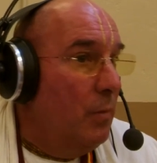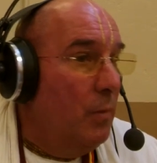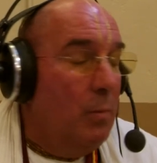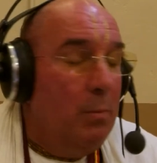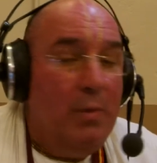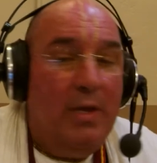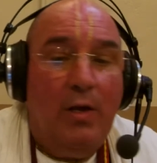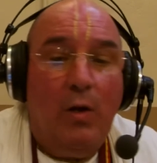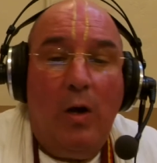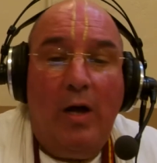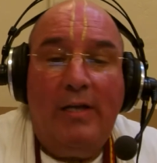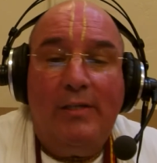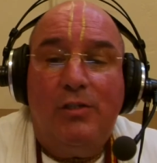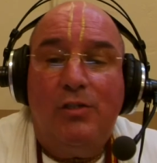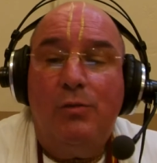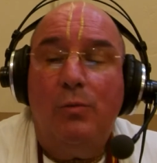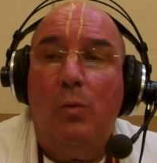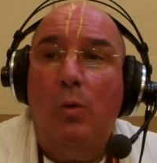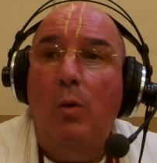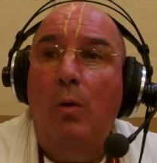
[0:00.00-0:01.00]

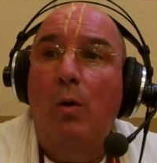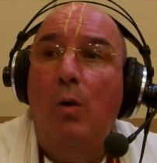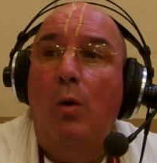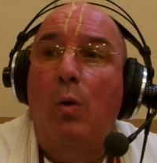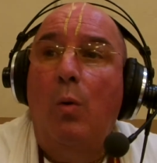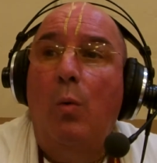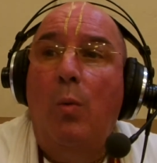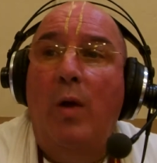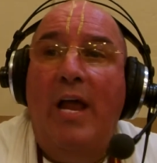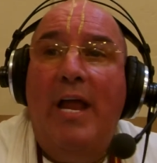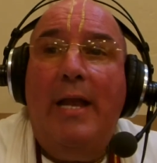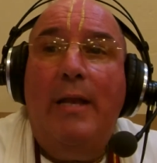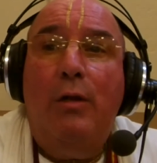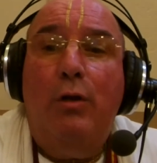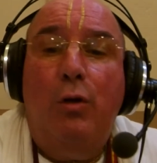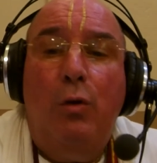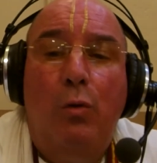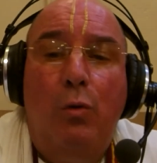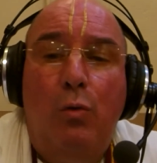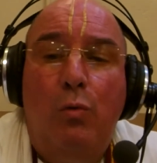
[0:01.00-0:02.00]
Because when
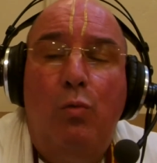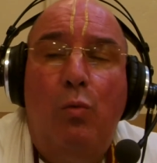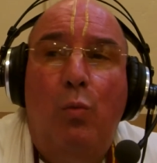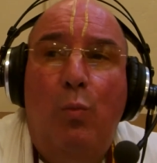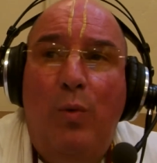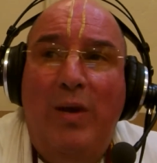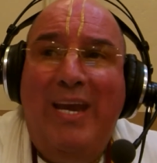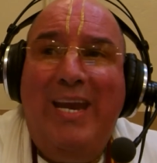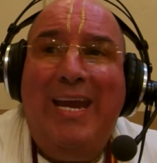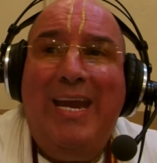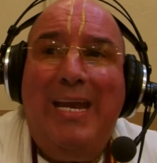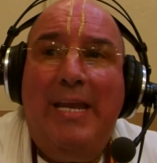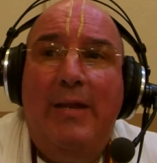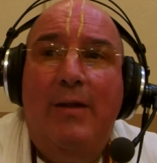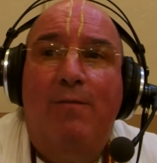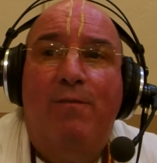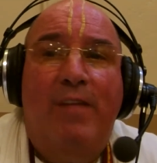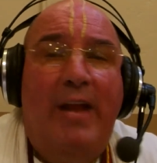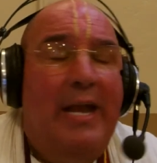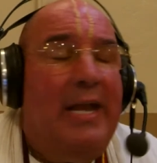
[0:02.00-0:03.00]
you read
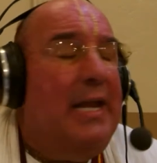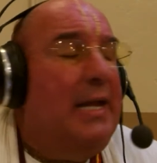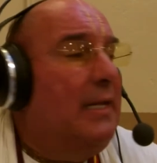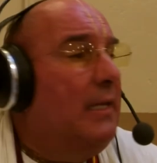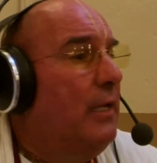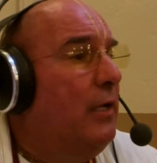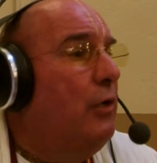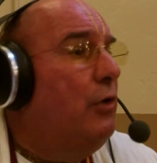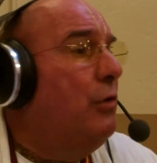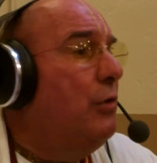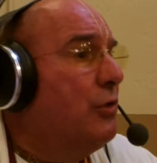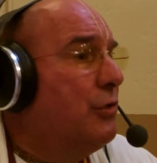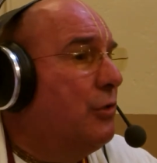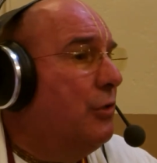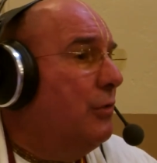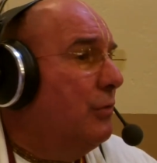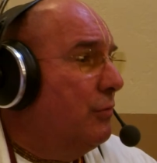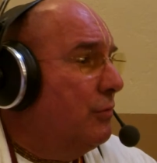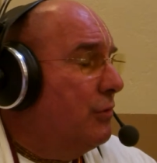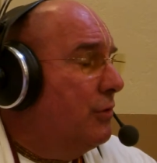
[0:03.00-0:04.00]
the Vedic
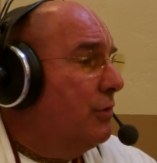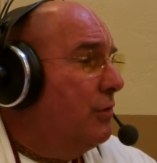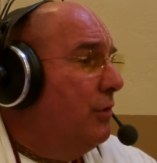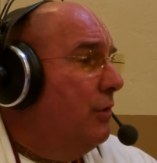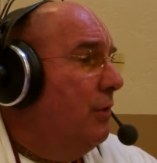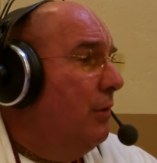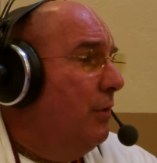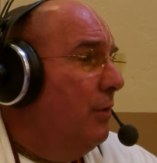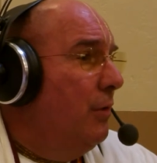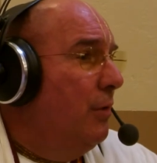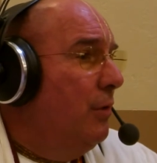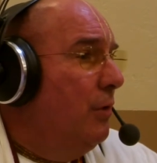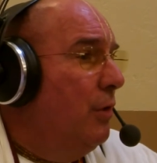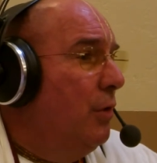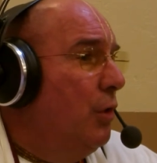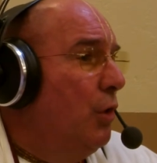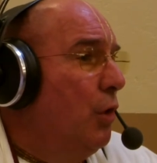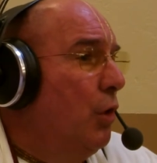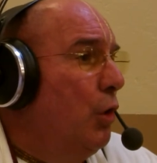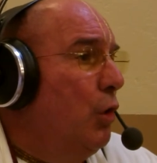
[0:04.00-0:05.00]
literatures,
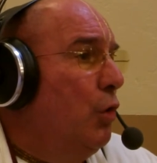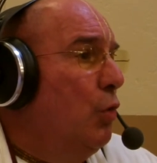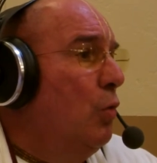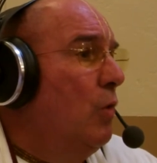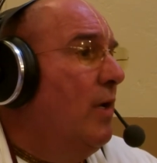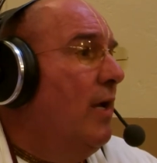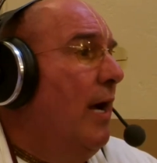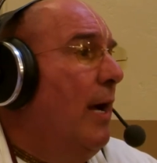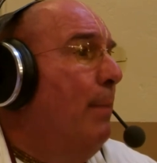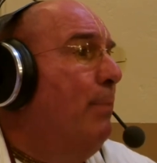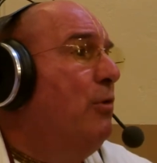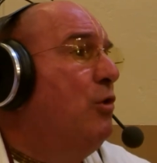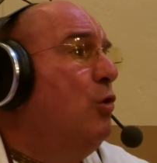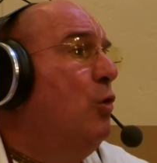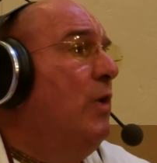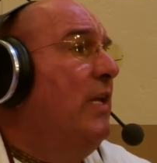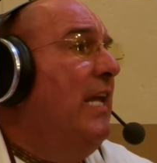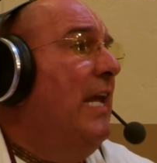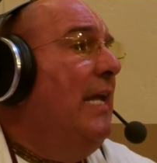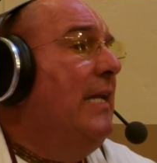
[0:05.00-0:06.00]
you come
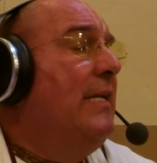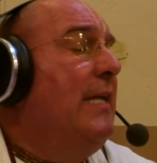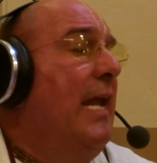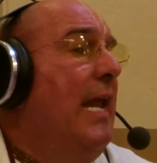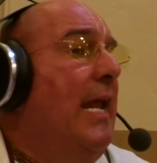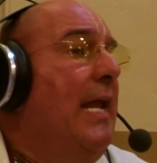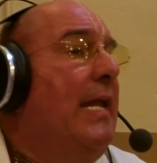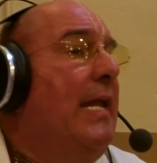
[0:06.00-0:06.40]
to get a